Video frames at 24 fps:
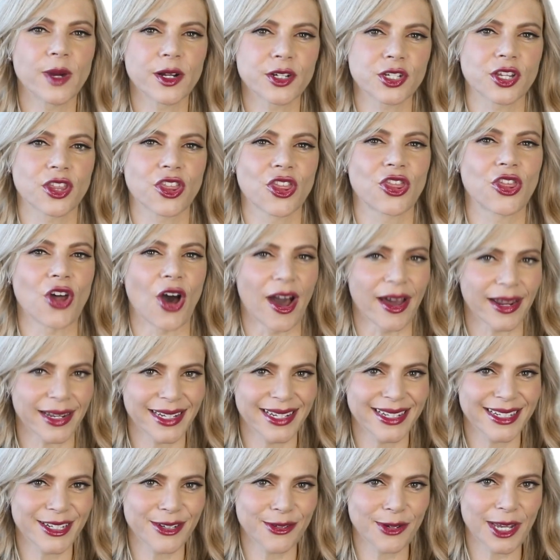much thought
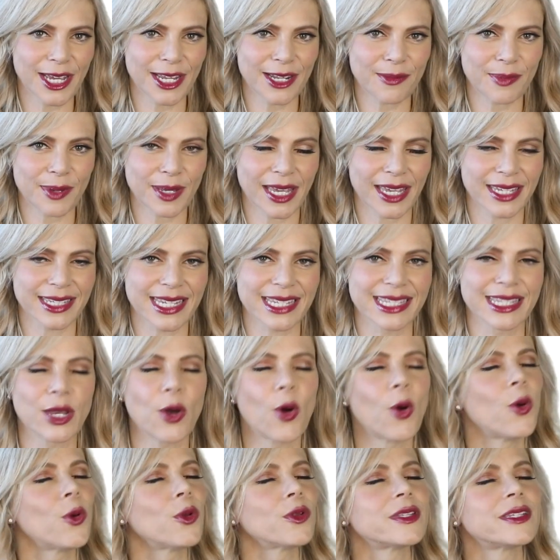into it because as the
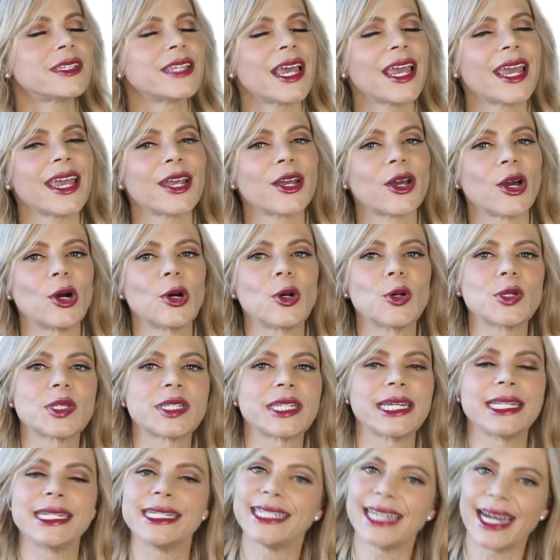old saying
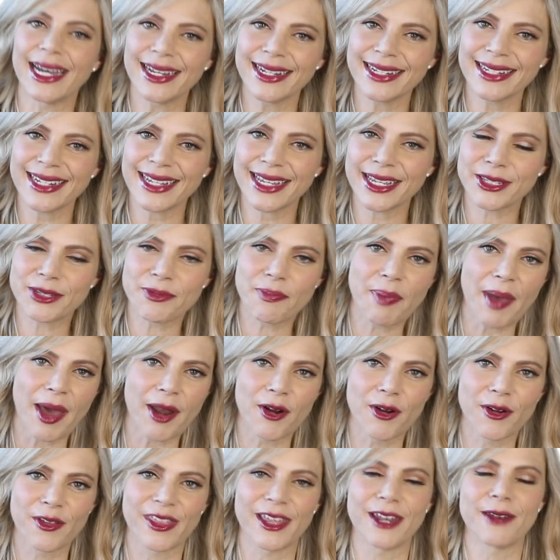goes, done is
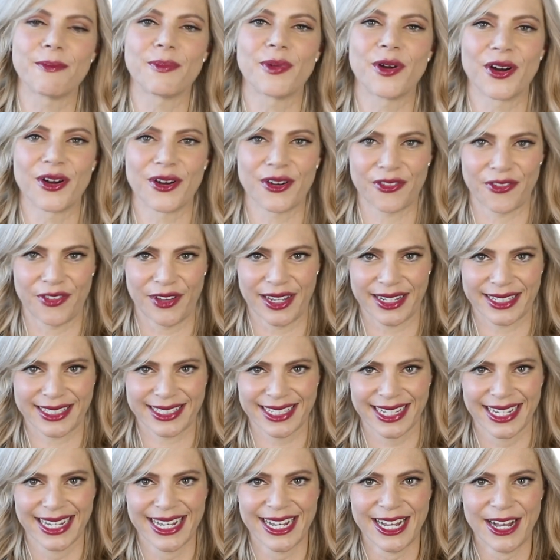better than
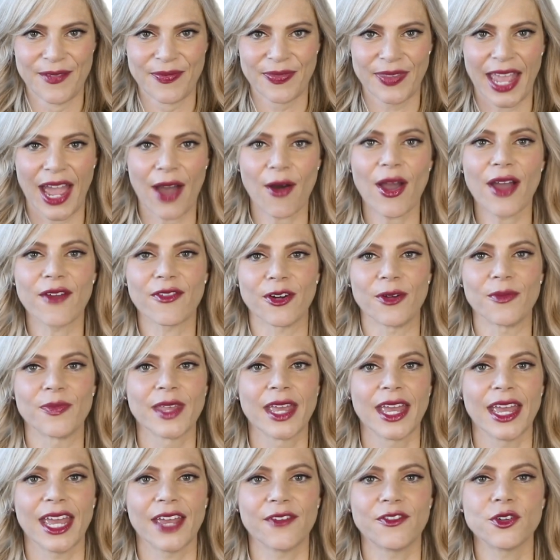perfect. However,
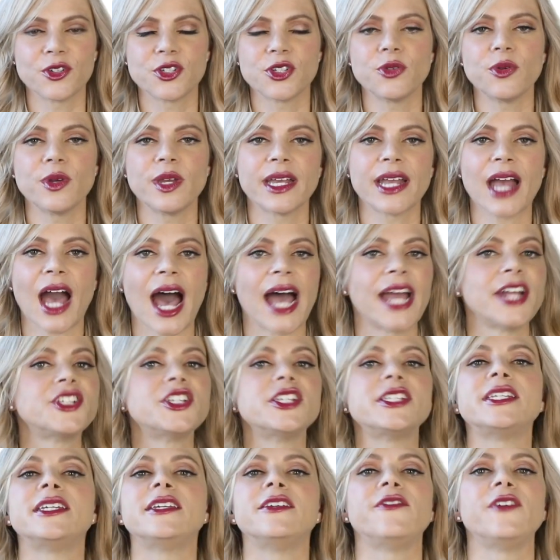if you're doing
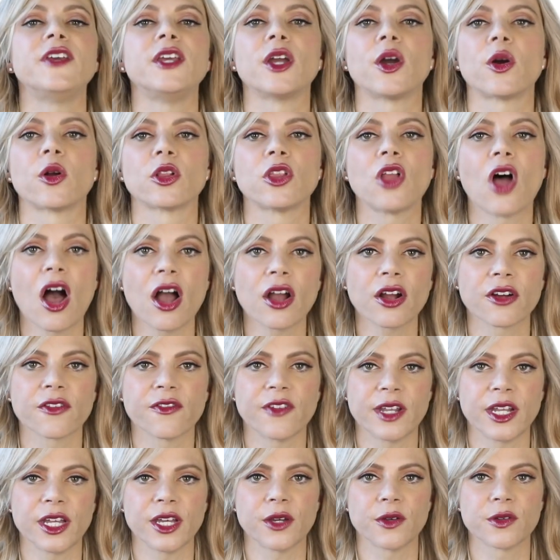IGTV or longer
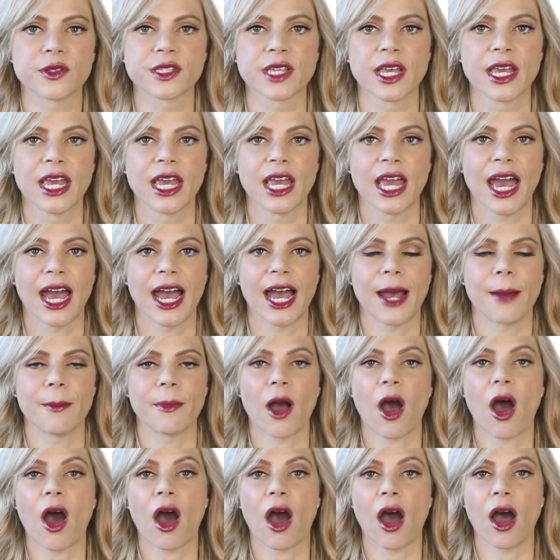videos,
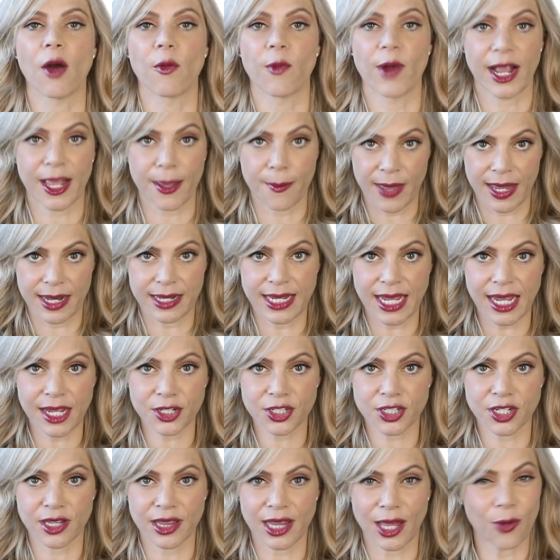a
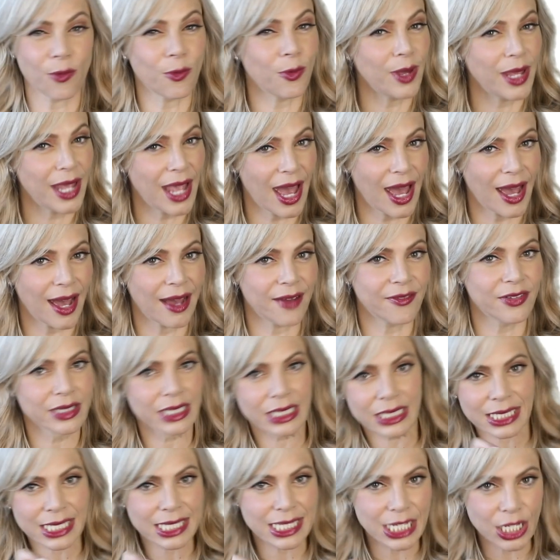recommendation that we have, a
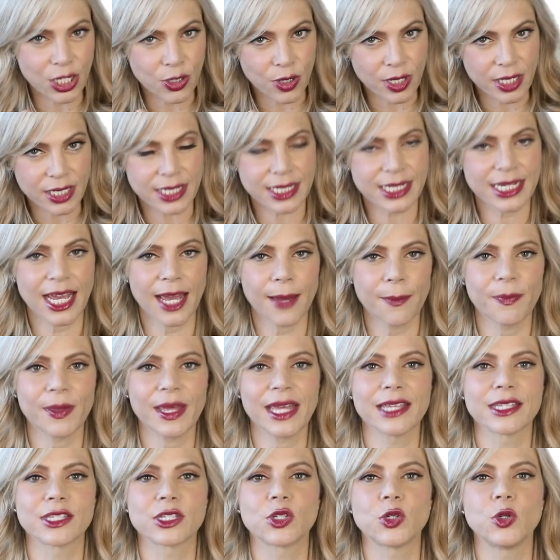little secret tip,
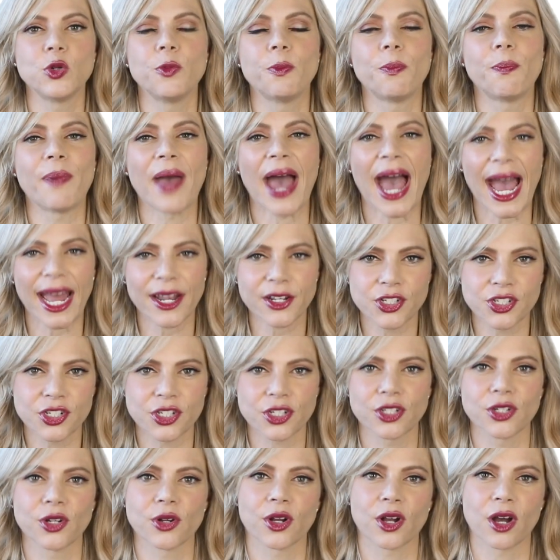is to
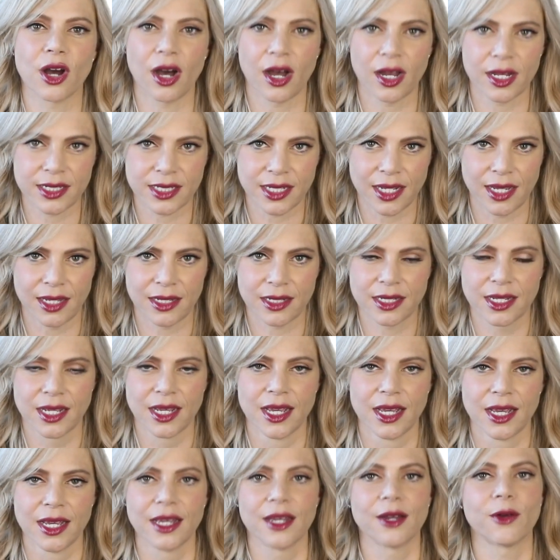batch your content.
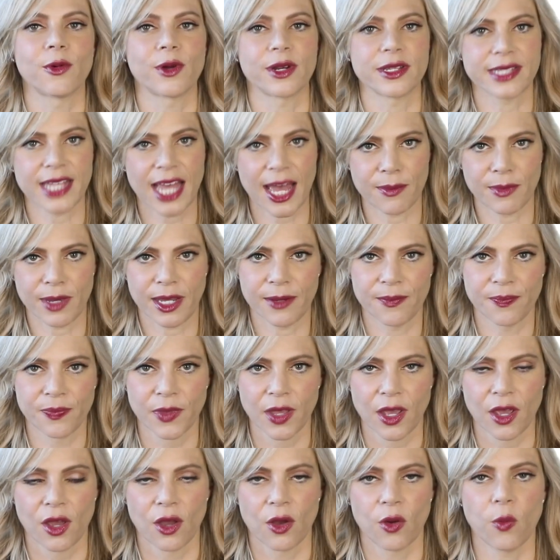What does that mean?
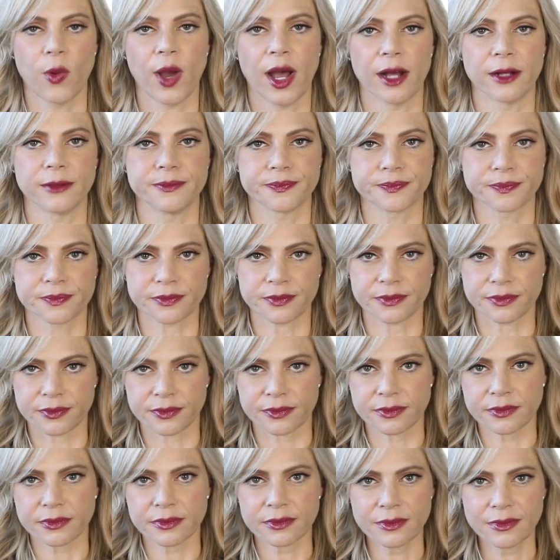Well,
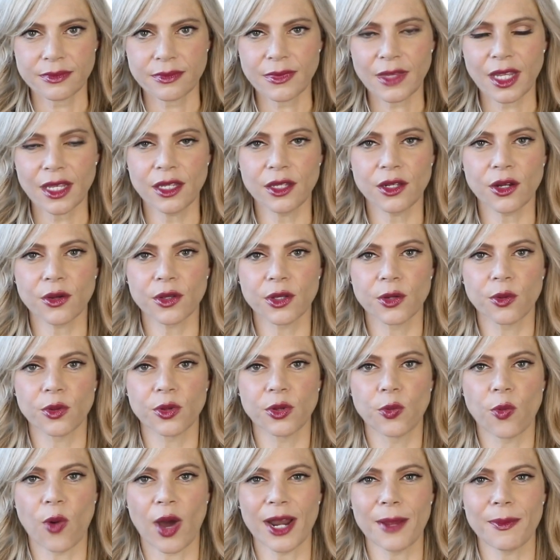you
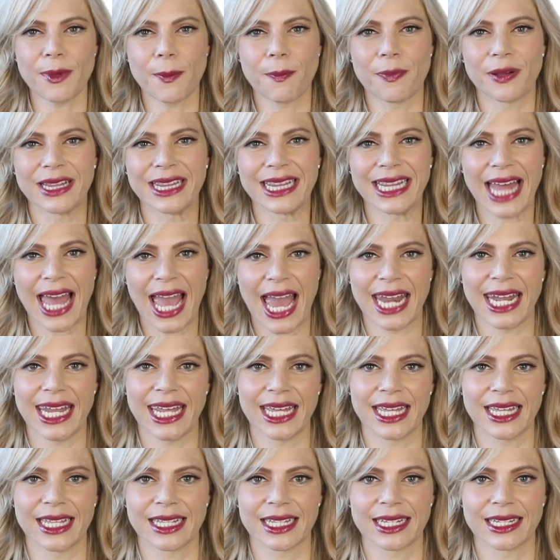want to be
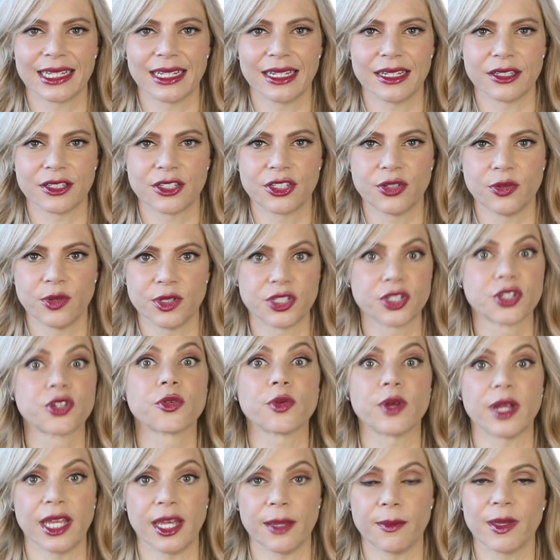planning to a
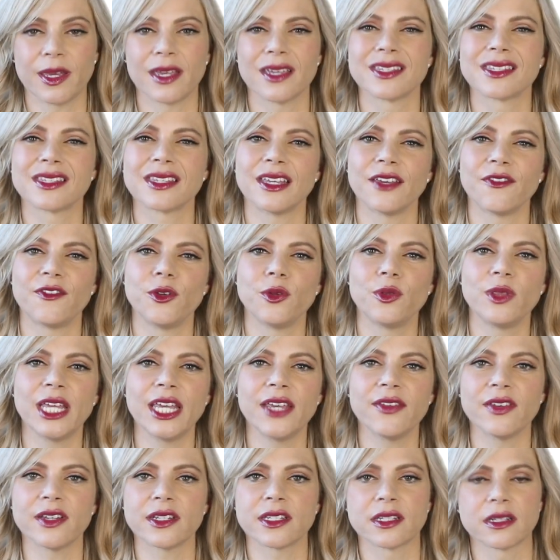degree because if you
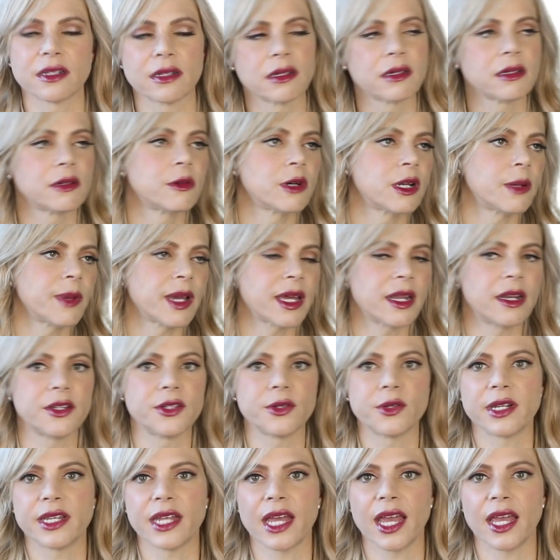leave it to what am I going
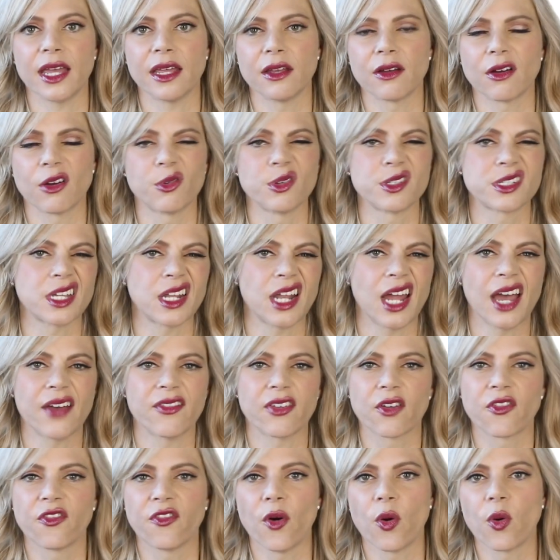to do today, you're always going to have
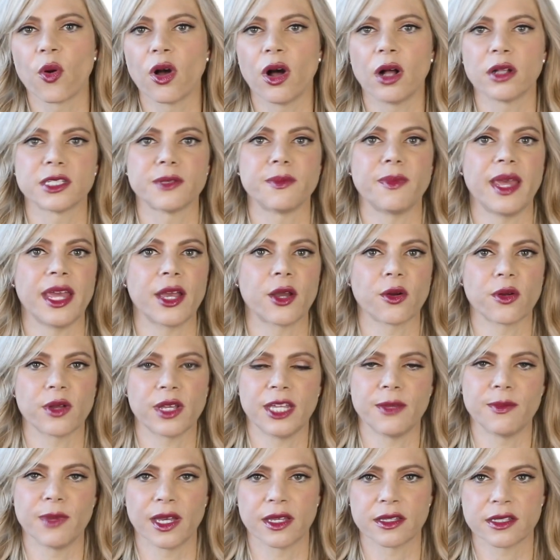a phone call to make or
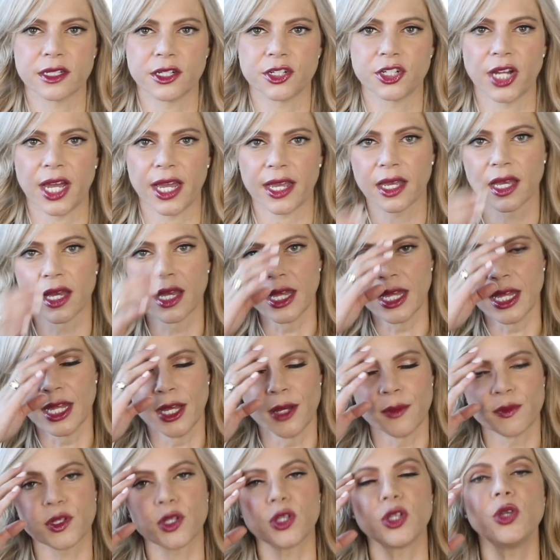emails to check.
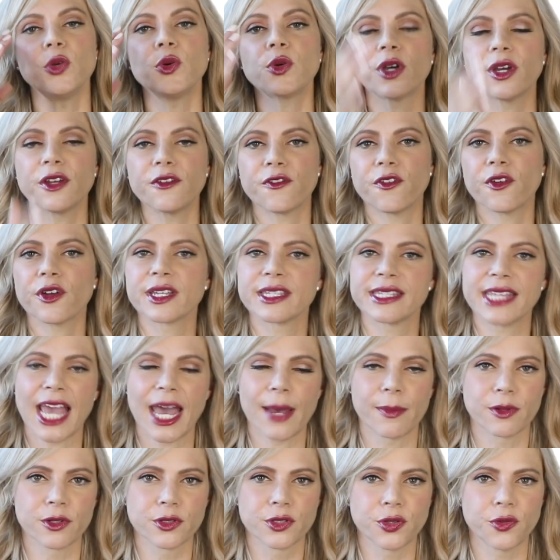So you could, for
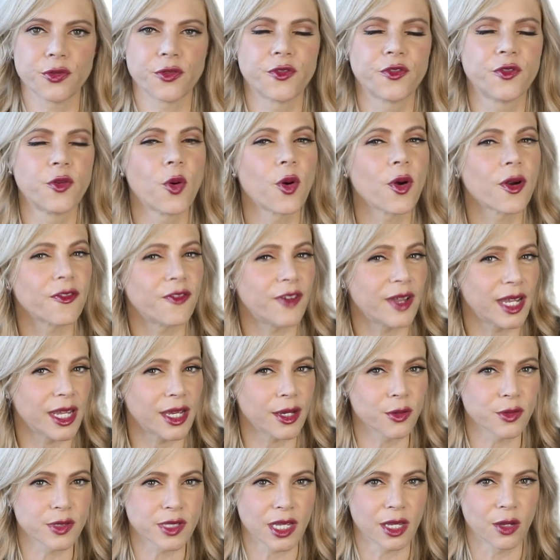example, do 4
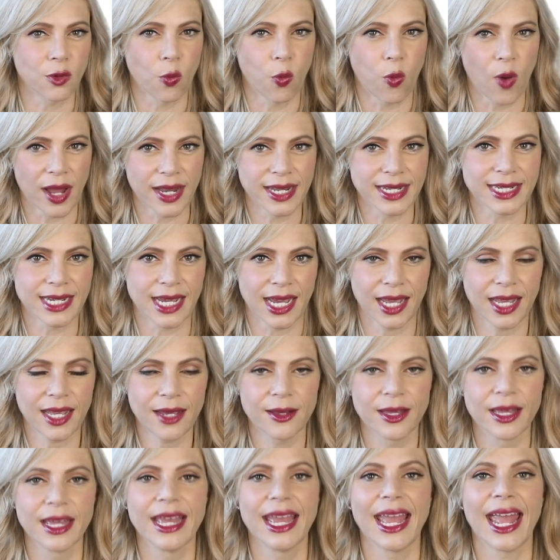videos in one
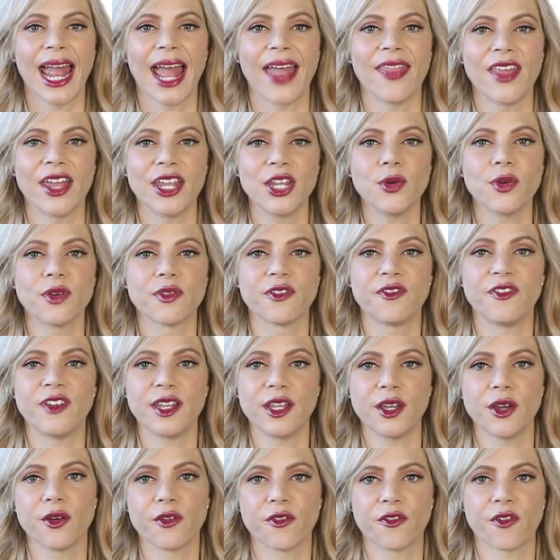day, and then you have a
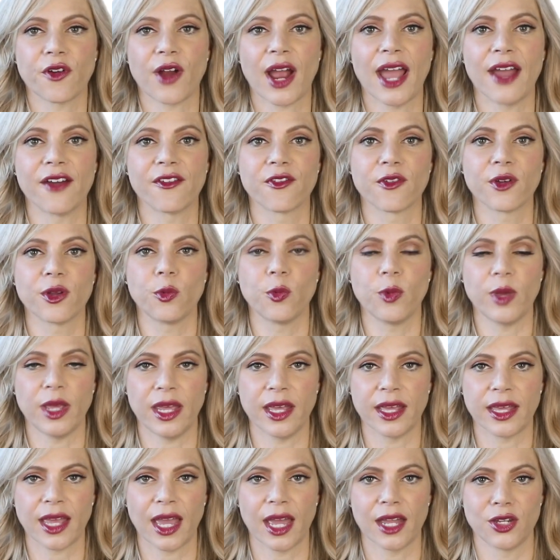video for every
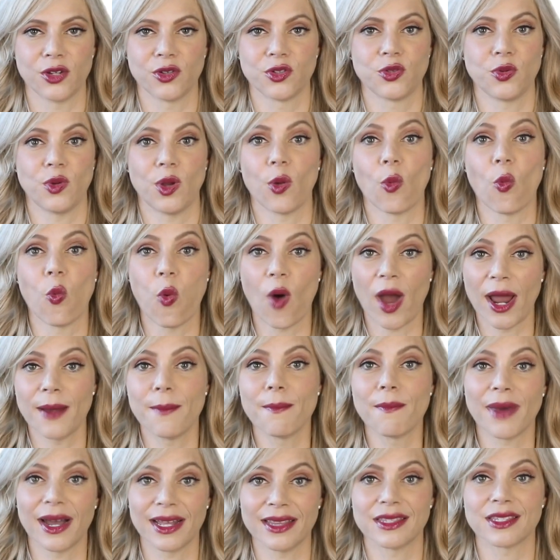week, and you're doing
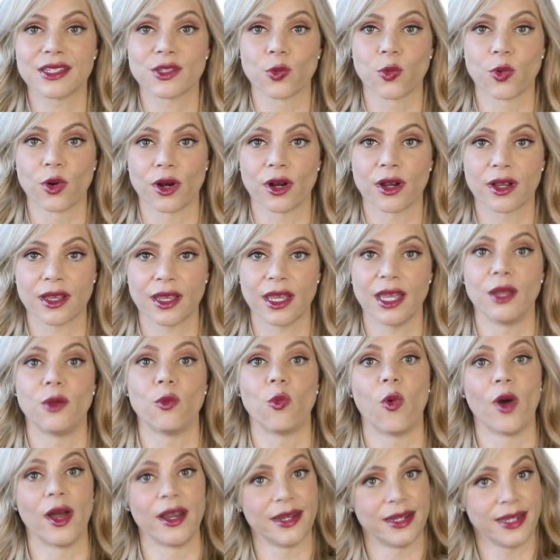1 month's work in
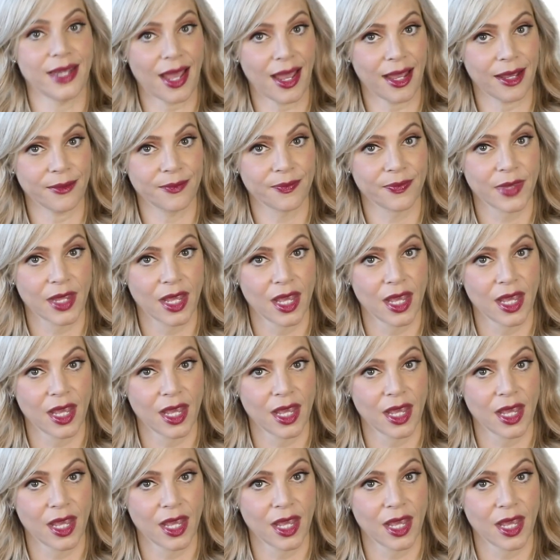one day.